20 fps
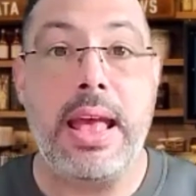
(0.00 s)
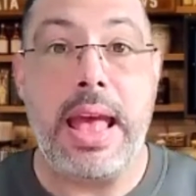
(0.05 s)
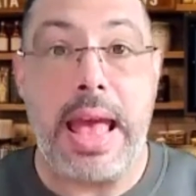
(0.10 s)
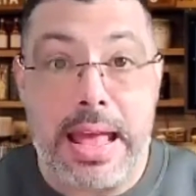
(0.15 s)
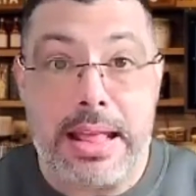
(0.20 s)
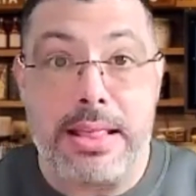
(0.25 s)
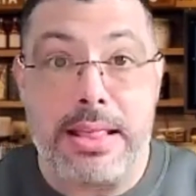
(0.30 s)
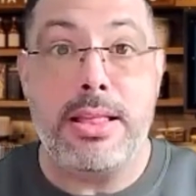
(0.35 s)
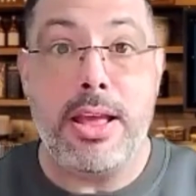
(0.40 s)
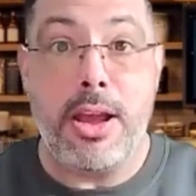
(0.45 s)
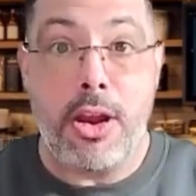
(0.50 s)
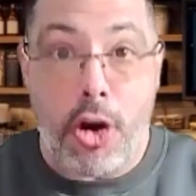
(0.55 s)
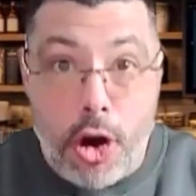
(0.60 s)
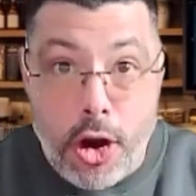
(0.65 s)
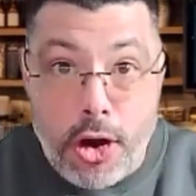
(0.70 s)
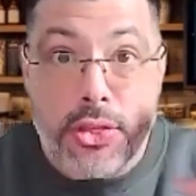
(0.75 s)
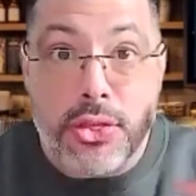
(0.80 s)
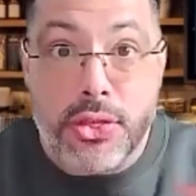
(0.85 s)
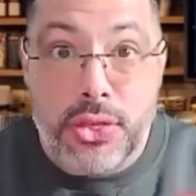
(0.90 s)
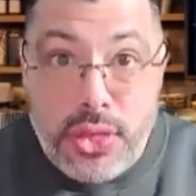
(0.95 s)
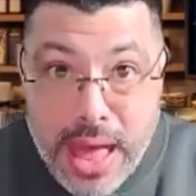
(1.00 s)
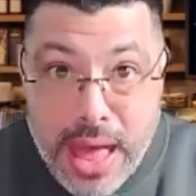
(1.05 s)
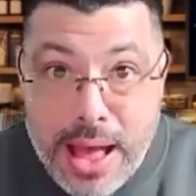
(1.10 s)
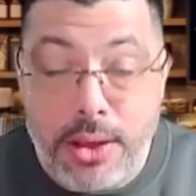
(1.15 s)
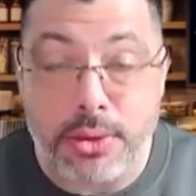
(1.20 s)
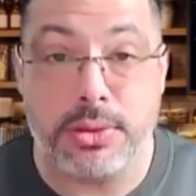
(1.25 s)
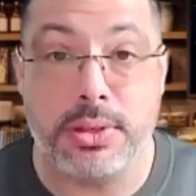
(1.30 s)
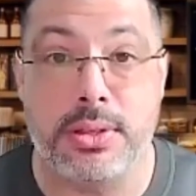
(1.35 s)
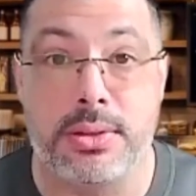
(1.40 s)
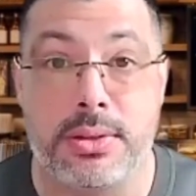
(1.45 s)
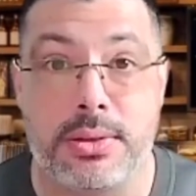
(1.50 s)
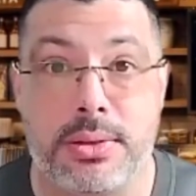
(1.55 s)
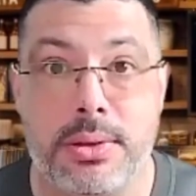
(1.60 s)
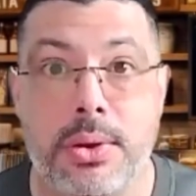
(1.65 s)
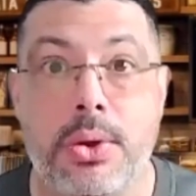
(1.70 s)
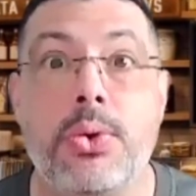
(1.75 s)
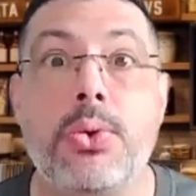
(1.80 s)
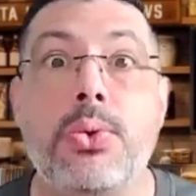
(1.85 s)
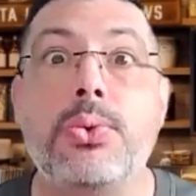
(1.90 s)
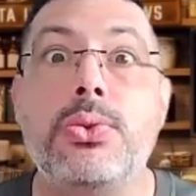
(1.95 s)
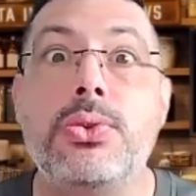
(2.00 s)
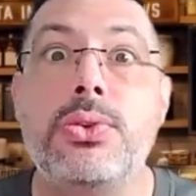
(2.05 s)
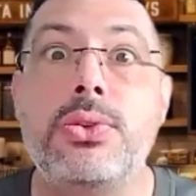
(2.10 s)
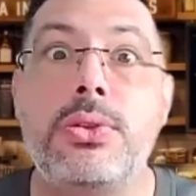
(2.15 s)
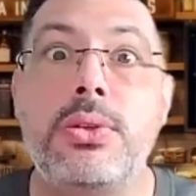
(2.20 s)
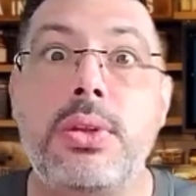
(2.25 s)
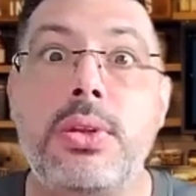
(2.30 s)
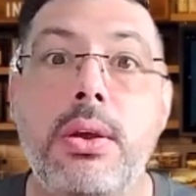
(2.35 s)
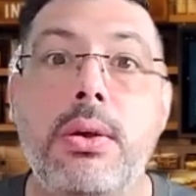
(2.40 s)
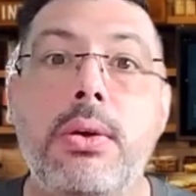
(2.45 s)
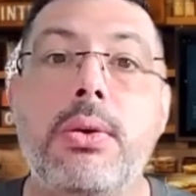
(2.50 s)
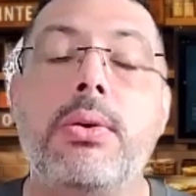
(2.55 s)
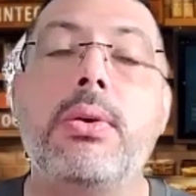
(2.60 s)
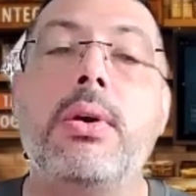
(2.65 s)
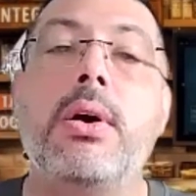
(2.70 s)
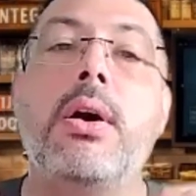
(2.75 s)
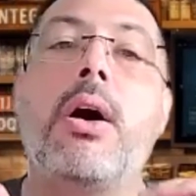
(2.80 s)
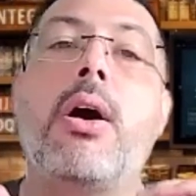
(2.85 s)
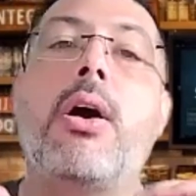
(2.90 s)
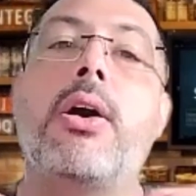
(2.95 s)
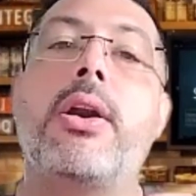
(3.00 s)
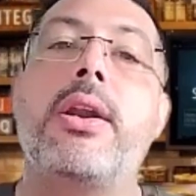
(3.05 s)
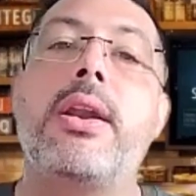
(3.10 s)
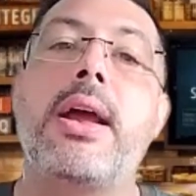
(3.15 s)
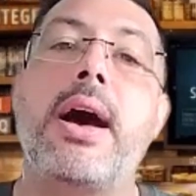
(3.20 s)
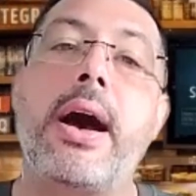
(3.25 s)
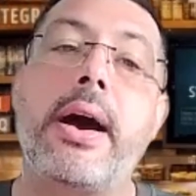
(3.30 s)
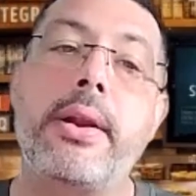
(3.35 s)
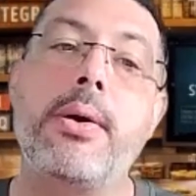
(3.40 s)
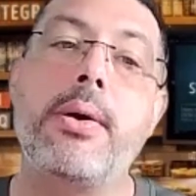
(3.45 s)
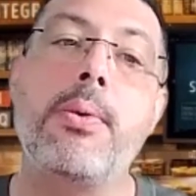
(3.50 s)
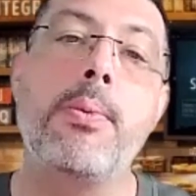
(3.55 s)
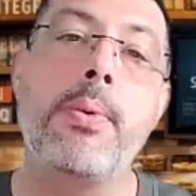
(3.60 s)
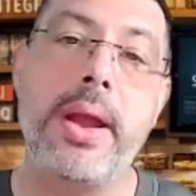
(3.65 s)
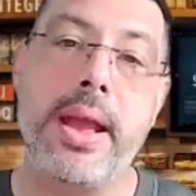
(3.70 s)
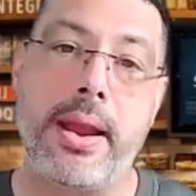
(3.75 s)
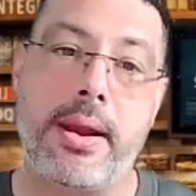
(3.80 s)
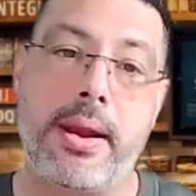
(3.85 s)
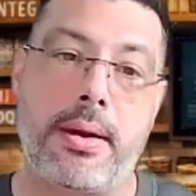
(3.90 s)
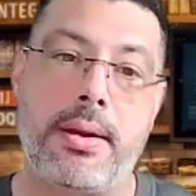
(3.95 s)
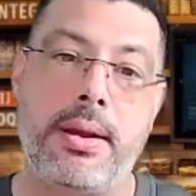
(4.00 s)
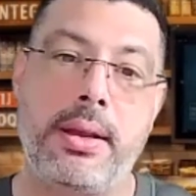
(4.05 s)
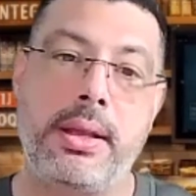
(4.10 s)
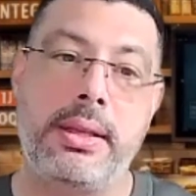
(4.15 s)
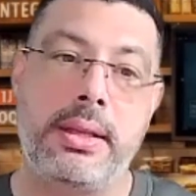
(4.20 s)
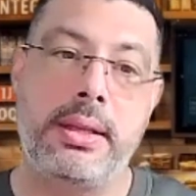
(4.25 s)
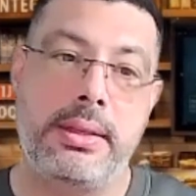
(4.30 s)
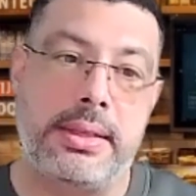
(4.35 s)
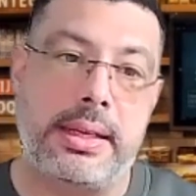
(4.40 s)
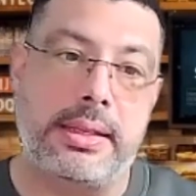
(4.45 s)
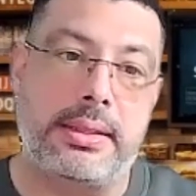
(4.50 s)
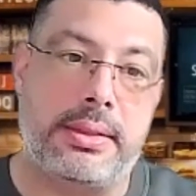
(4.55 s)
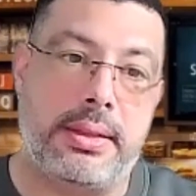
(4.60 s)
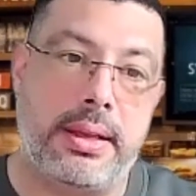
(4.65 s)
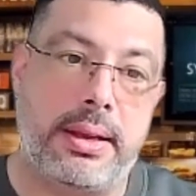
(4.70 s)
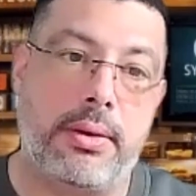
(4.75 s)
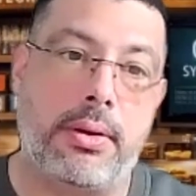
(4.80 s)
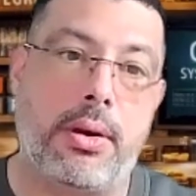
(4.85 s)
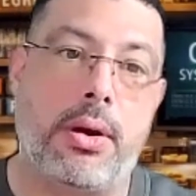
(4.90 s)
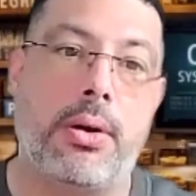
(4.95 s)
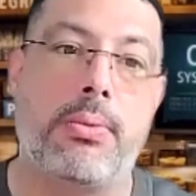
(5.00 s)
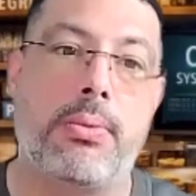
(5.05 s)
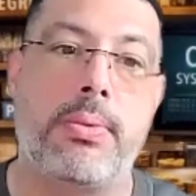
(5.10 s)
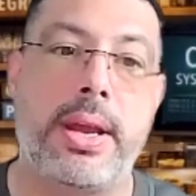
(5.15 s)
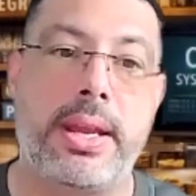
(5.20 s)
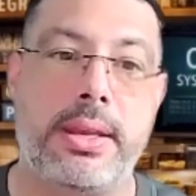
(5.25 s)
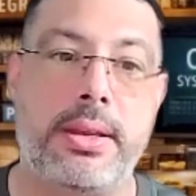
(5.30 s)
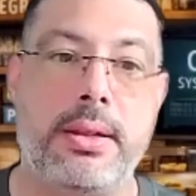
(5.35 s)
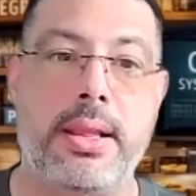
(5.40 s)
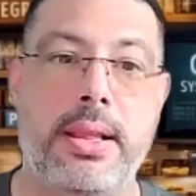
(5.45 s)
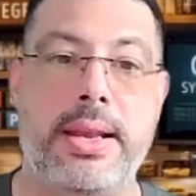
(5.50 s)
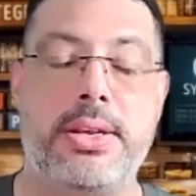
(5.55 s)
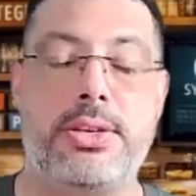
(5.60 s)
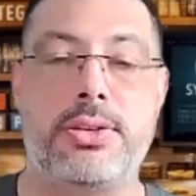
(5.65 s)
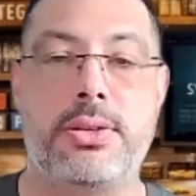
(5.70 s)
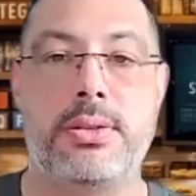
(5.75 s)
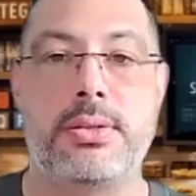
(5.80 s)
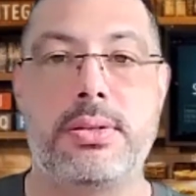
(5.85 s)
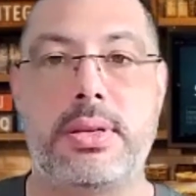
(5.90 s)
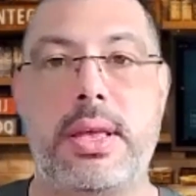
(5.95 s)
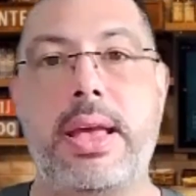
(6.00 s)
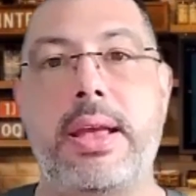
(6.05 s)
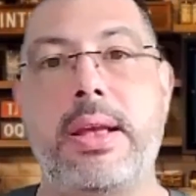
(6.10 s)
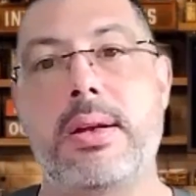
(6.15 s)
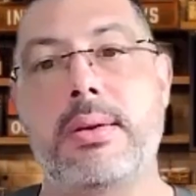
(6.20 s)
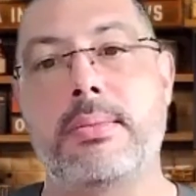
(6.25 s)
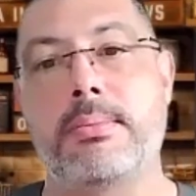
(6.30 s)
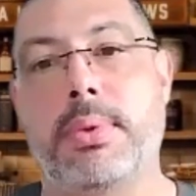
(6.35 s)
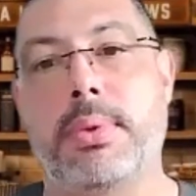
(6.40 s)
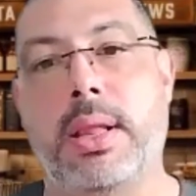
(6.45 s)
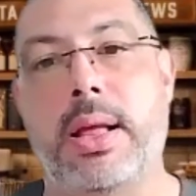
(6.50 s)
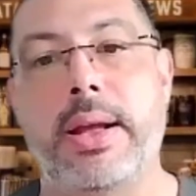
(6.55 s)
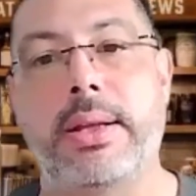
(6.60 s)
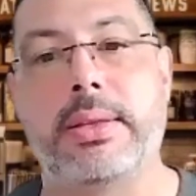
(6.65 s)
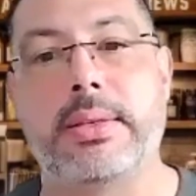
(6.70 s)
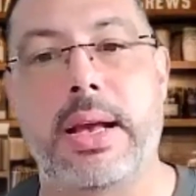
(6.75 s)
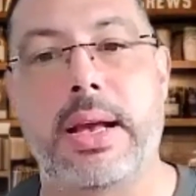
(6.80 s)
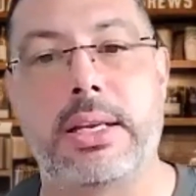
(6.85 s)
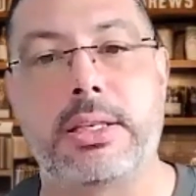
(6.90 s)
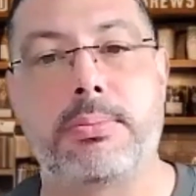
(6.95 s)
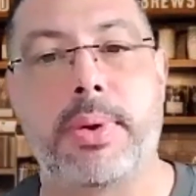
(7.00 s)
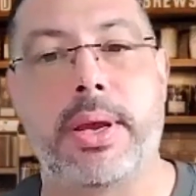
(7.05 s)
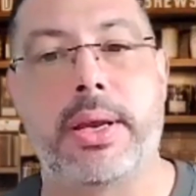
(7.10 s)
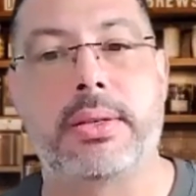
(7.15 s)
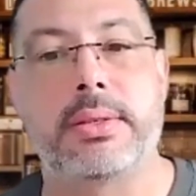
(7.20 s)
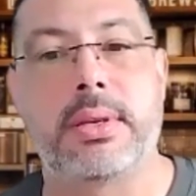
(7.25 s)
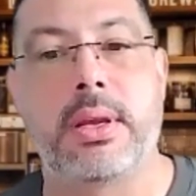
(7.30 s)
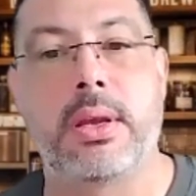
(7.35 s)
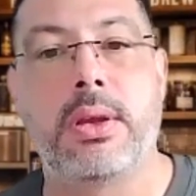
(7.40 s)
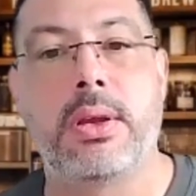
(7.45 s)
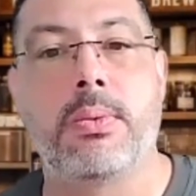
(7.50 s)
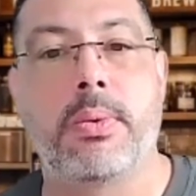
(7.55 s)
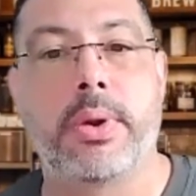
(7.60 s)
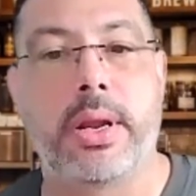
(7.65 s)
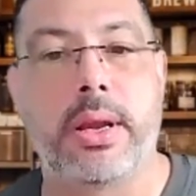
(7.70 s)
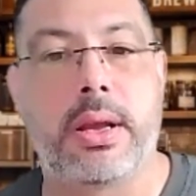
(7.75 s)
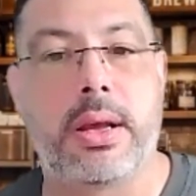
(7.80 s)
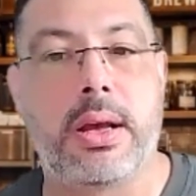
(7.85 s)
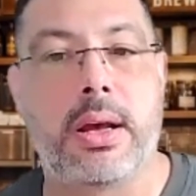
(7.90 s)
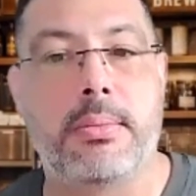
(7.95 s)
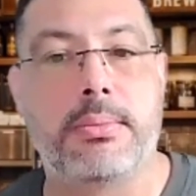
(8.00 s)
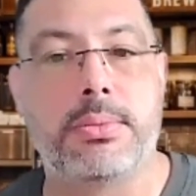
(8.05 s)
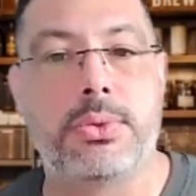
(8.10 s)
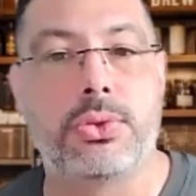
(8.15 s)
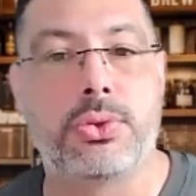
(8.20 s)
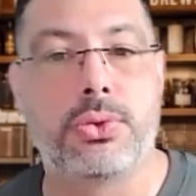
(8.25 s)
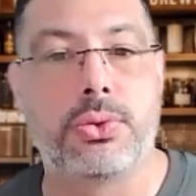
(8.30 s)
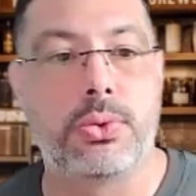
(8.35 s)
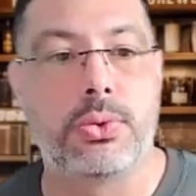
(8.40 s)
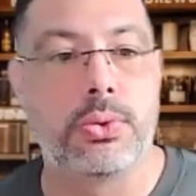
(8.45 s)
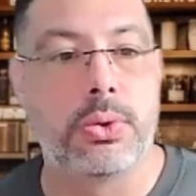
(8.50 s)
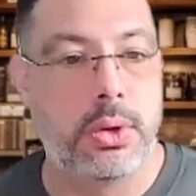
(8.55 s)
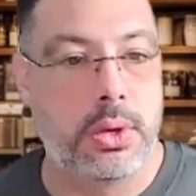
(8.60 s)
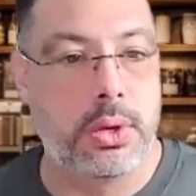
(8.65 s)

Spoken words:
and there are thousands who still are not aware that there are regulations and compliance aspects when it comes to